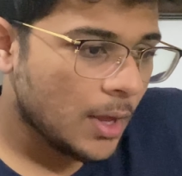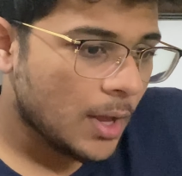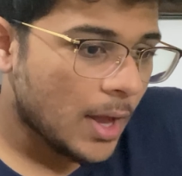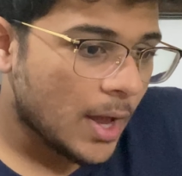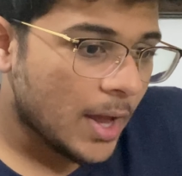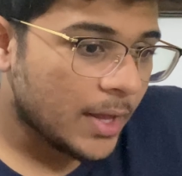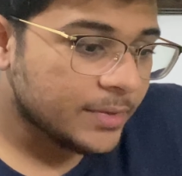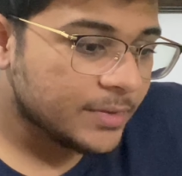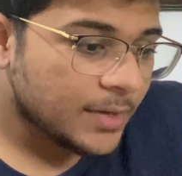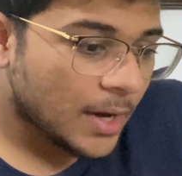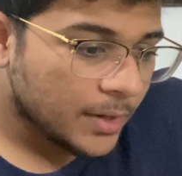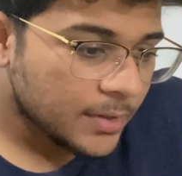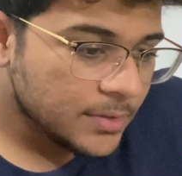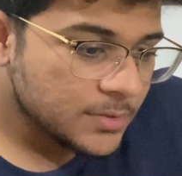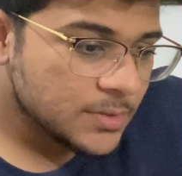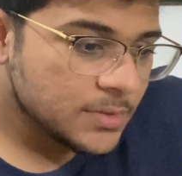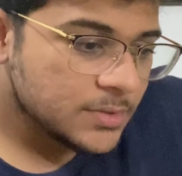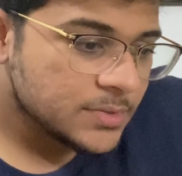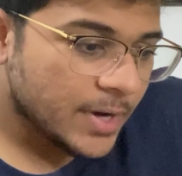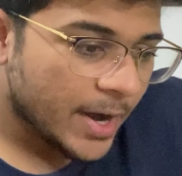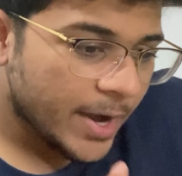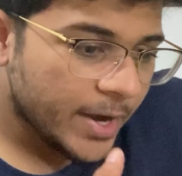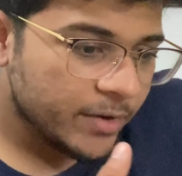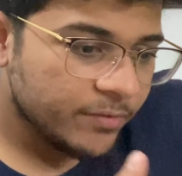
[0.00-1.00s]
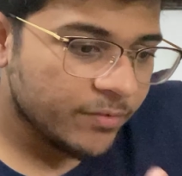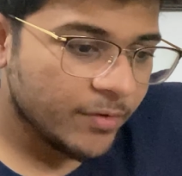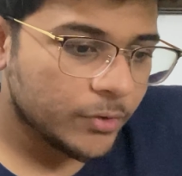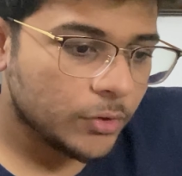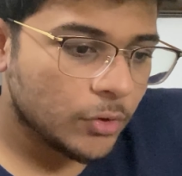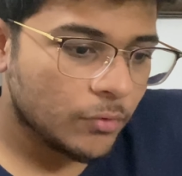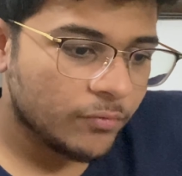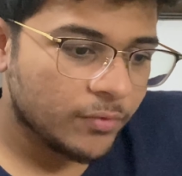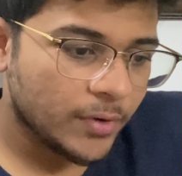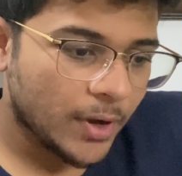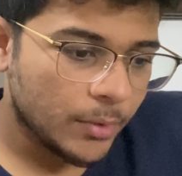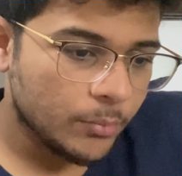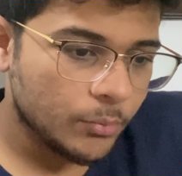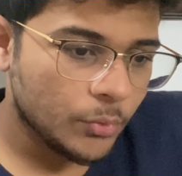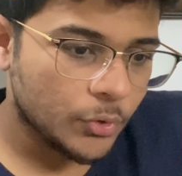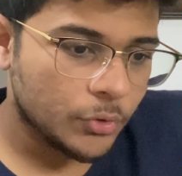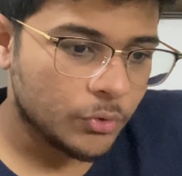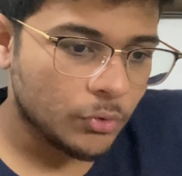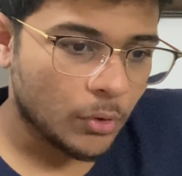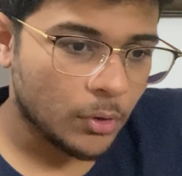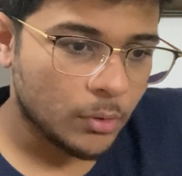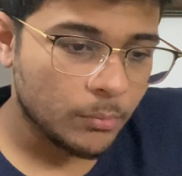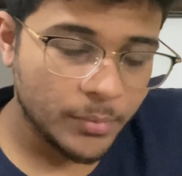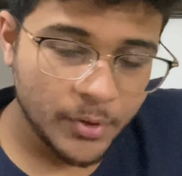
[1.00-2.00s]
And that is a side effect of
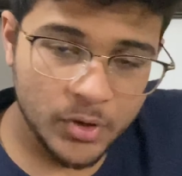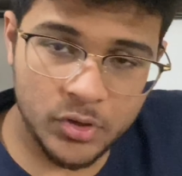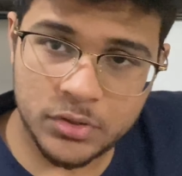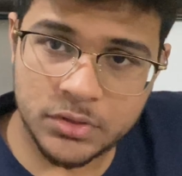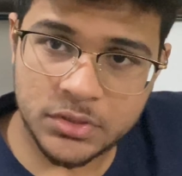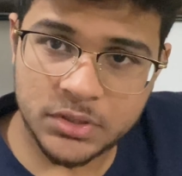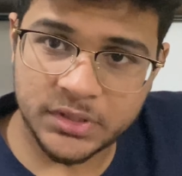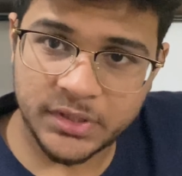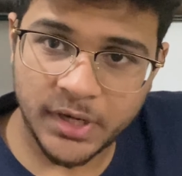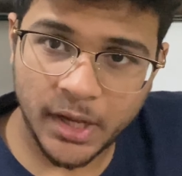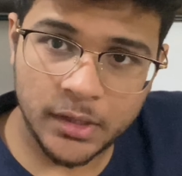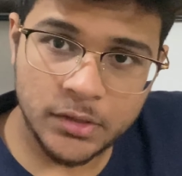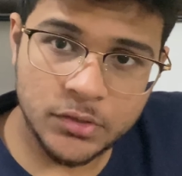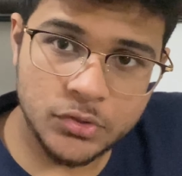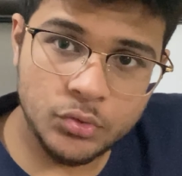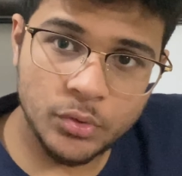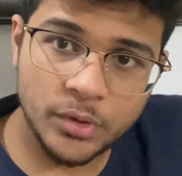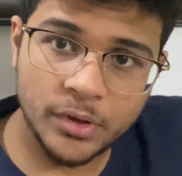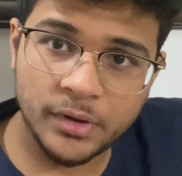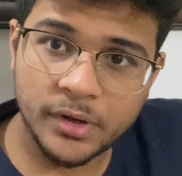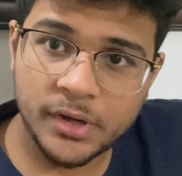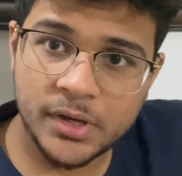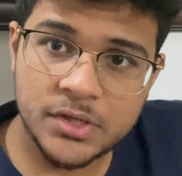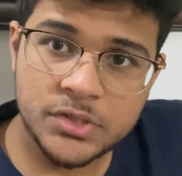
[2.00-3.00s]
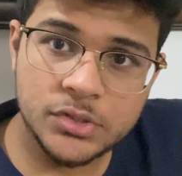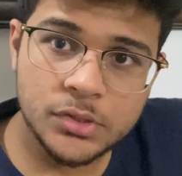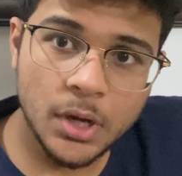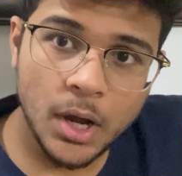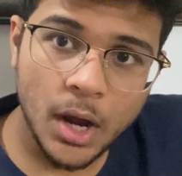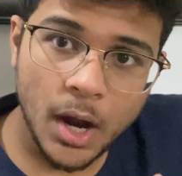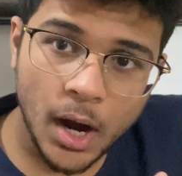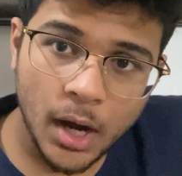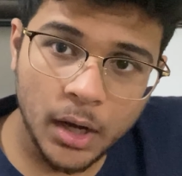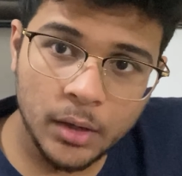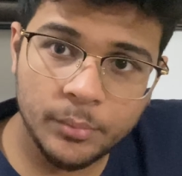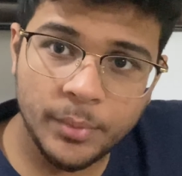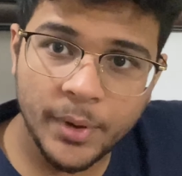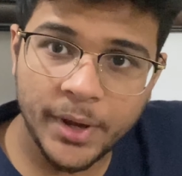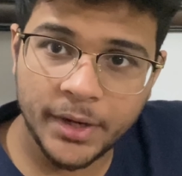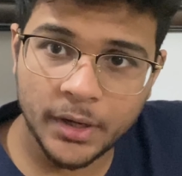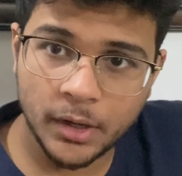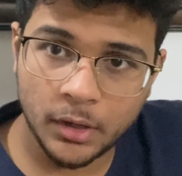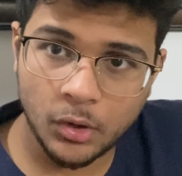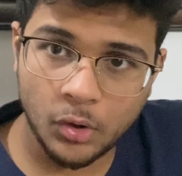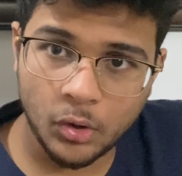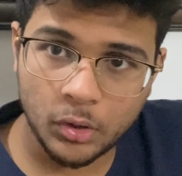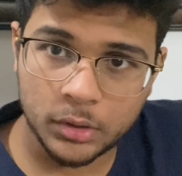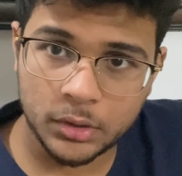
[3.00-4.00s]
Clenbuterol, because it tends to increase your heartbeat
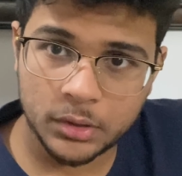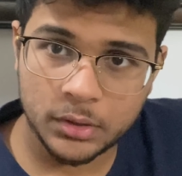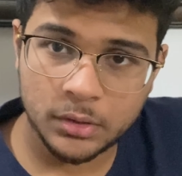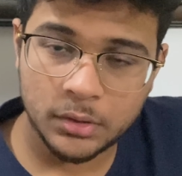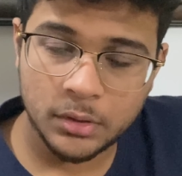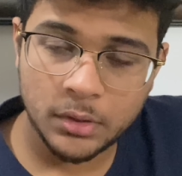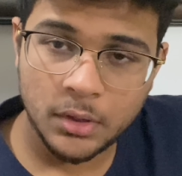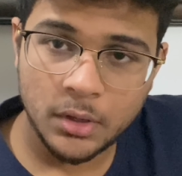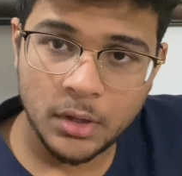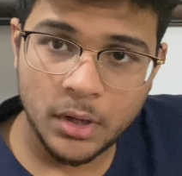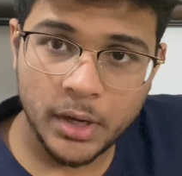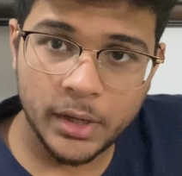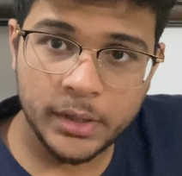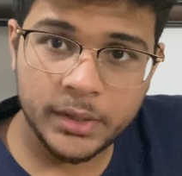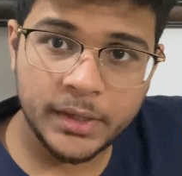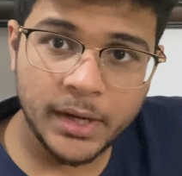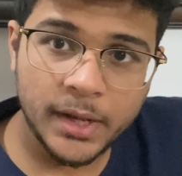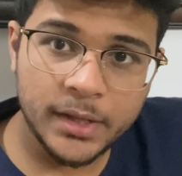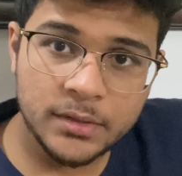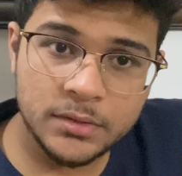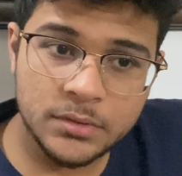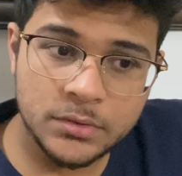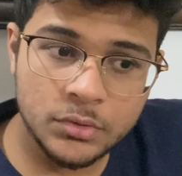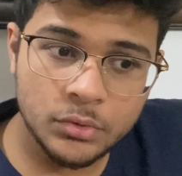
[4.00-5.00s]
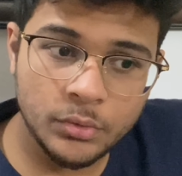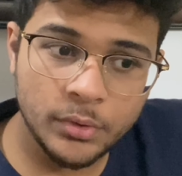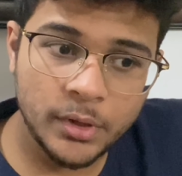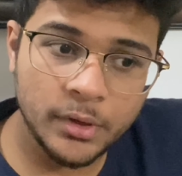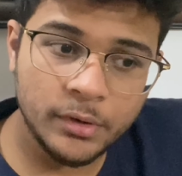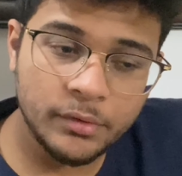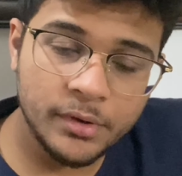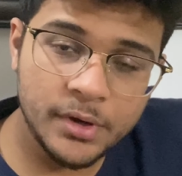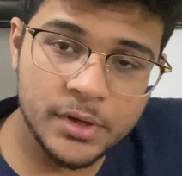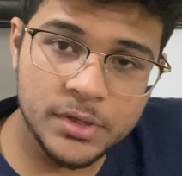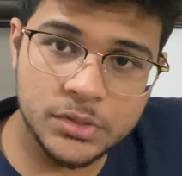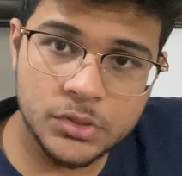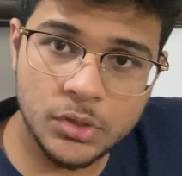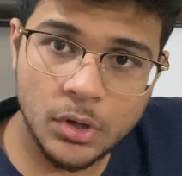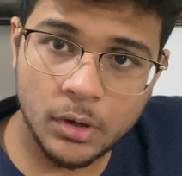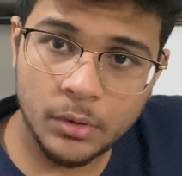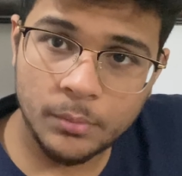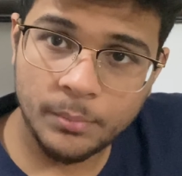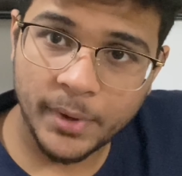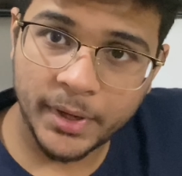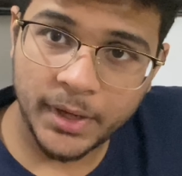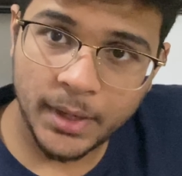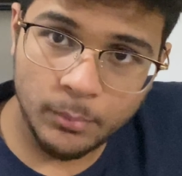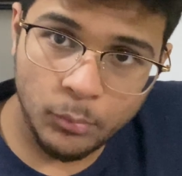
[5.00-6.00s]
a lot. It tends to increase your
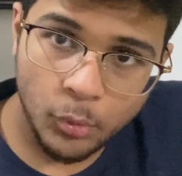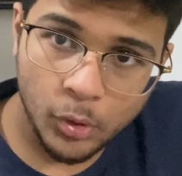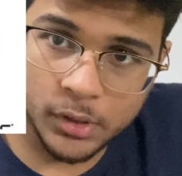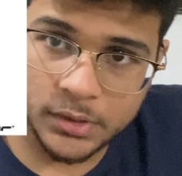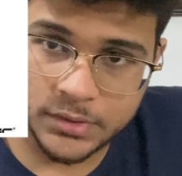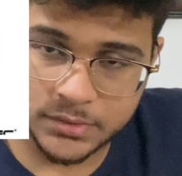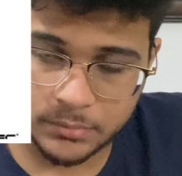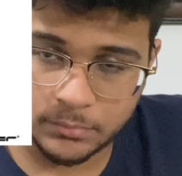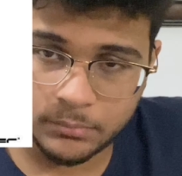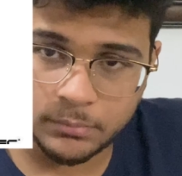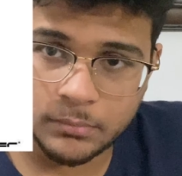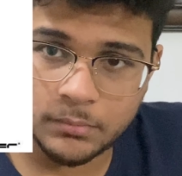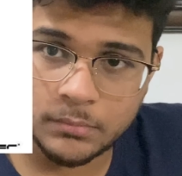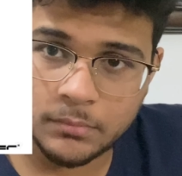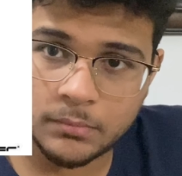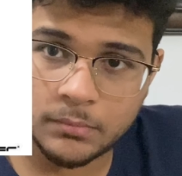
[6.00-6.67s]
metabolism,